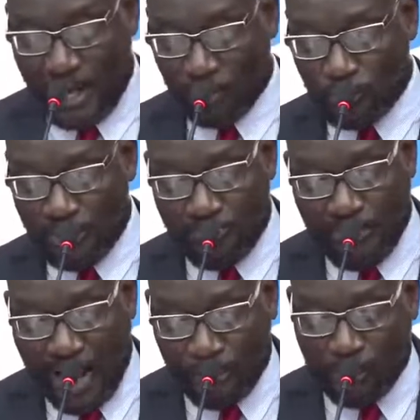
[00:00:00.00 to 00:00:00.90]
How, do we,
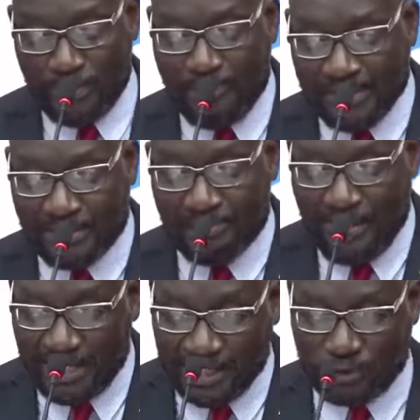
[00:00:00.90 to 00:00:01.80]
how do we better
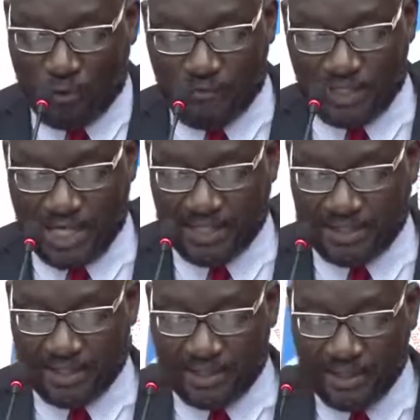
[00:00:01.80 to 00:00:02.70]
manage
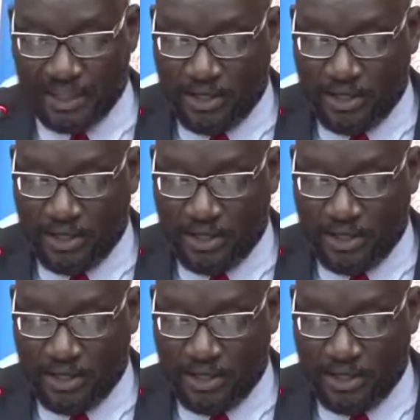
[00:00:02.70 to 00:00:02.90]
COVID-19